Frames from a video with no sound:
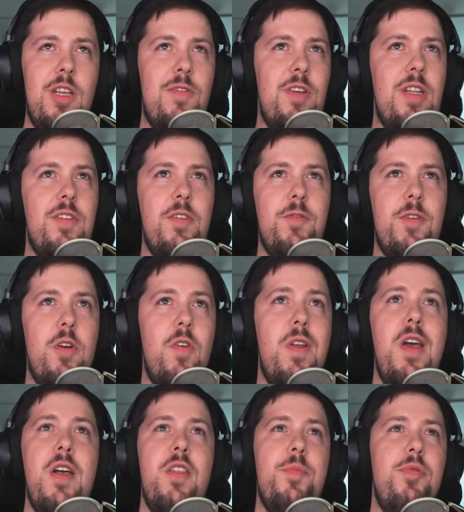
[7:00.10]
if it is a phone,
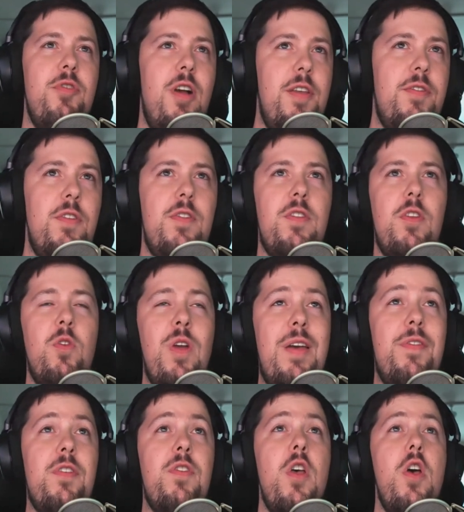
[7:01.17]
the processing, the
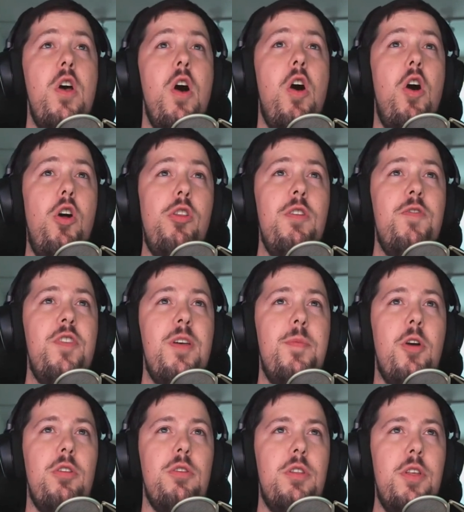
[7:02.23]
graphics. All of them
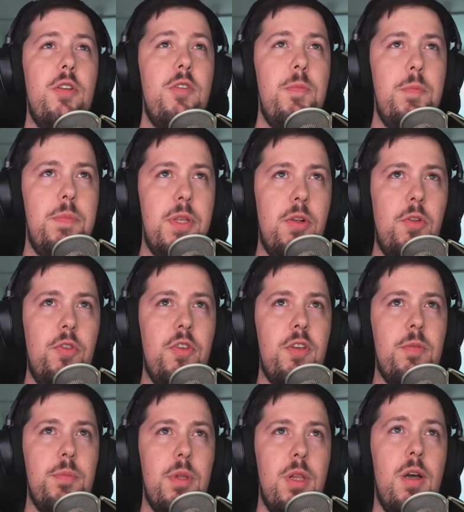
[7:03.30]
are little
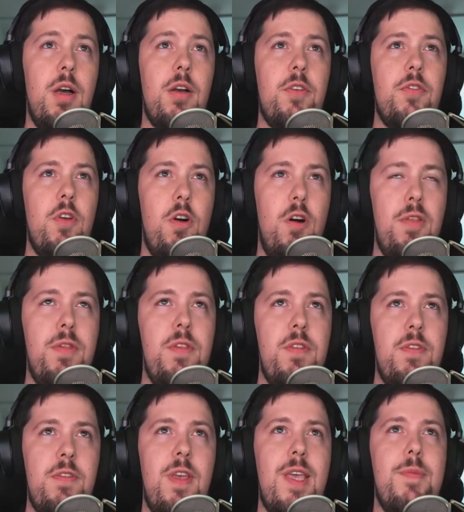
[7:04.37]
building blocks on
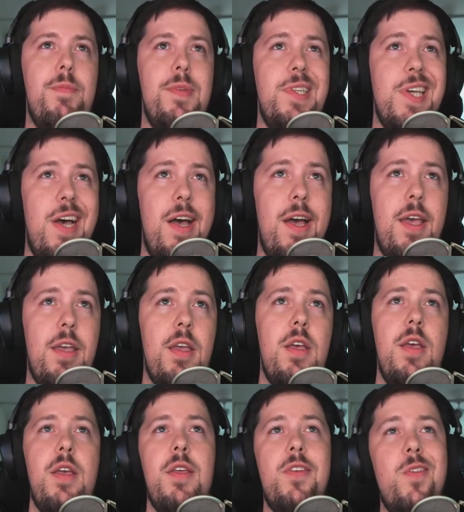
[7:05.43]
the same die.
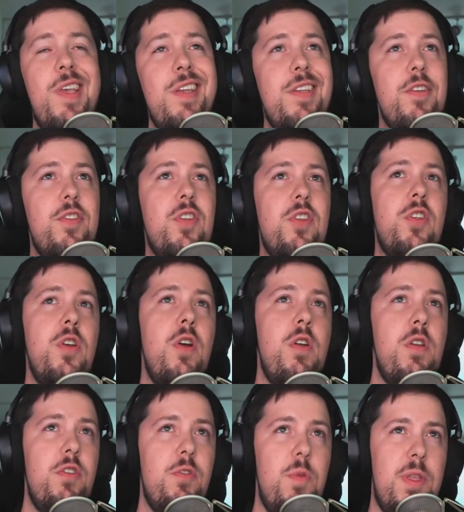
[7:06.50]
So Intel
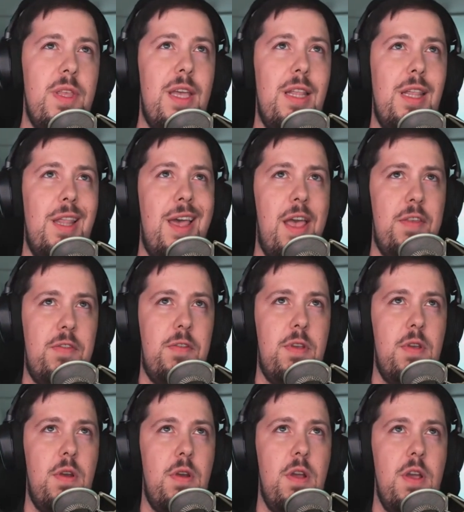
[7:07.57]
started doing that last
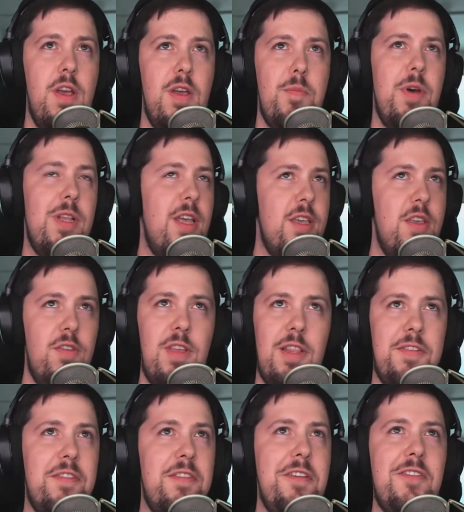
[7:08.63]
year. But like you
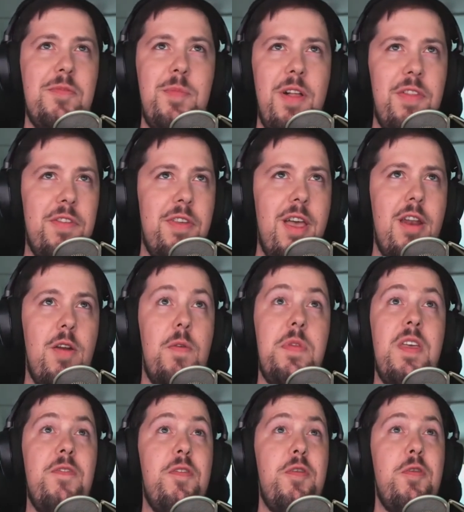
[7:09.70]
said, six months later,
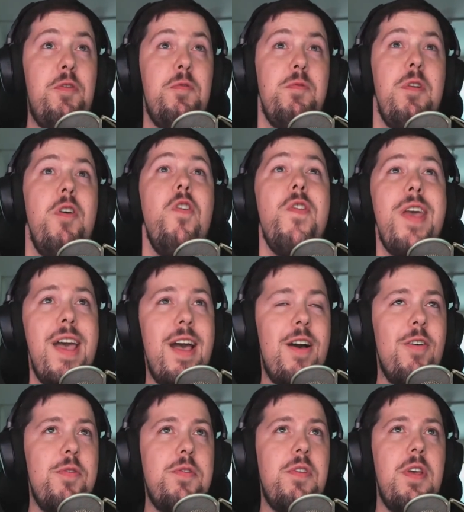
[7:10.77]
they've thrown
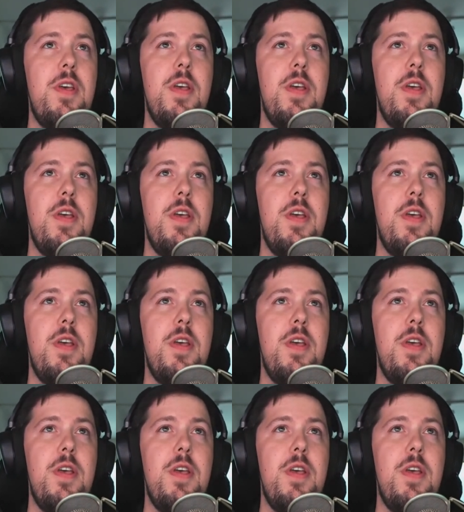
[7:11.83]
out